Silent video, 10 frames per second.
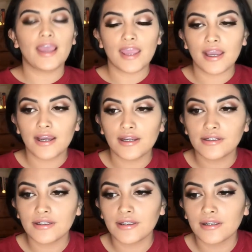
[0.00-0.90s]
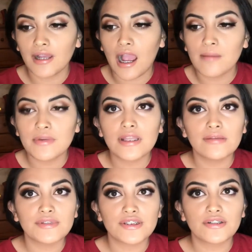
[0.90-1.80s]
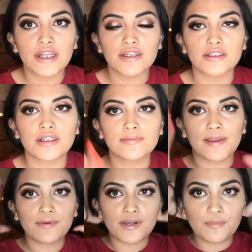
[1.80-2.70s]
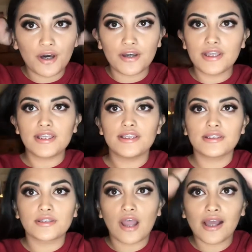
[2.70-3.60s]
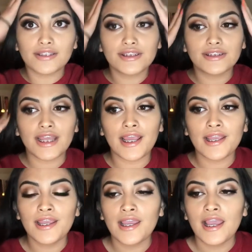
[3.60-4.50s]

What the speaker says: and I'm gonna keep it straight just because my winter ball is not today.